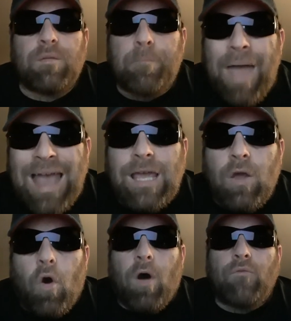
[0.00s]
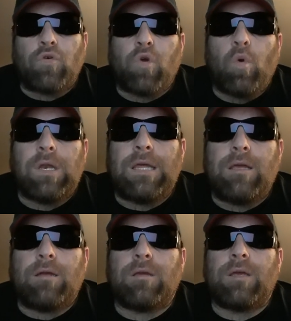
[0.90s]
backing off. We're
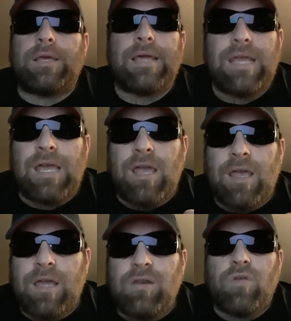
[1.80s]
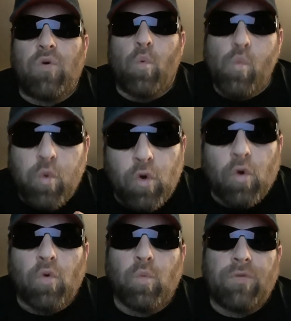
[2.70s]
totally getting into the
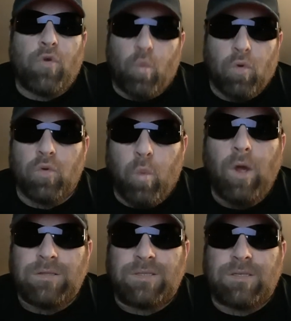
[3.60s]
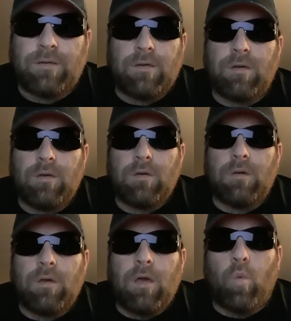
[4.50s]
world and what the world wants.
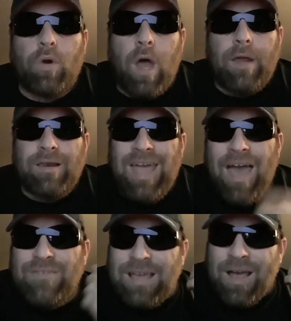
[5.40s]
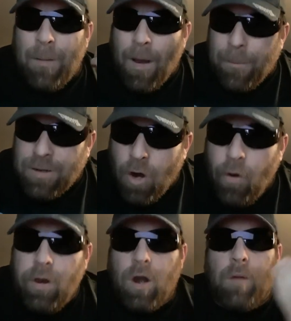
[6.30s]
We're not having a
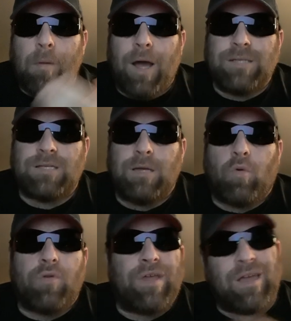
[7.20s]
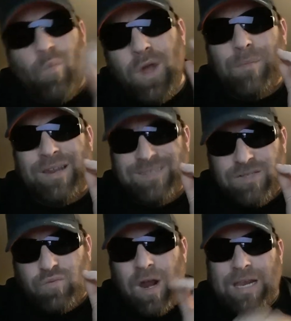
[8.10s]
guard on our minds anymore, thinking, wait a minute, is
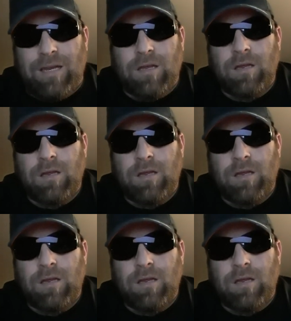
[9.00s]
this right?